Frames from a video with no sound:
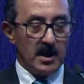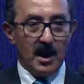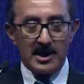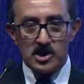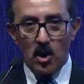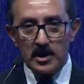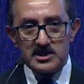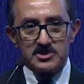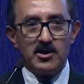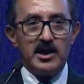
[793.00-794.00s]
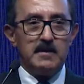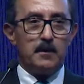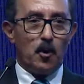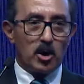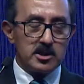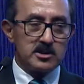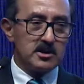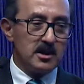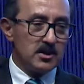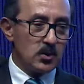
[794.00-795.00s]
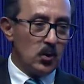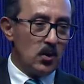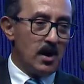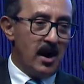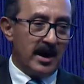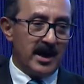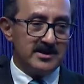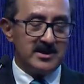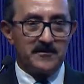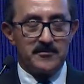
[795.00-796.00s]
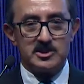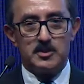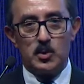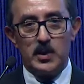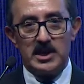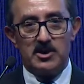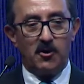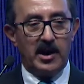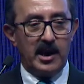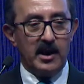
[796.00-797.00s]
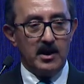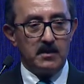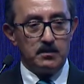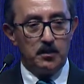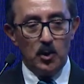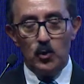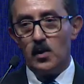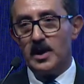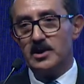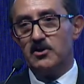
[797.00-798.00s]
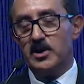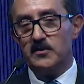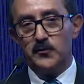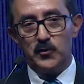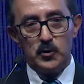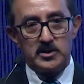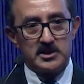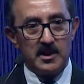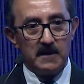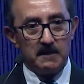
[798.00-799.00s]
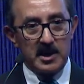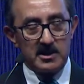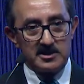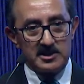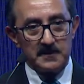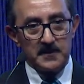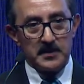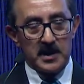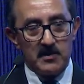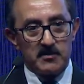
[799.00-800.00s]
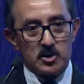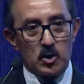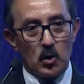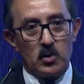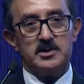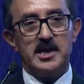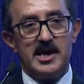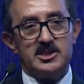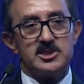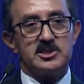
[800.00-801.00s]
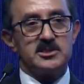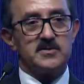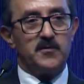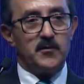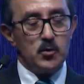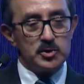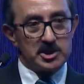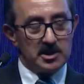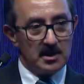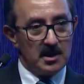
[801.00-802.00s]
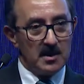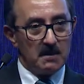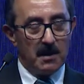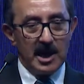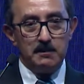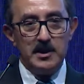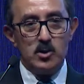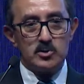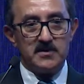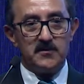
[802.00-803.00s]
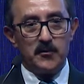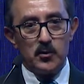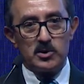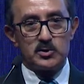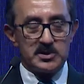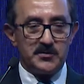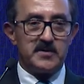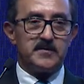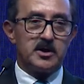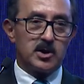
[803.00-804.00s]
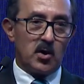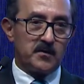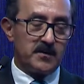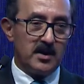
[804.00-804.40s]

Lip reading: I thought it's really important to highlight the difference between gray, blue, and green fuels, because even though the engines in the future might be using fuels which we have heard of,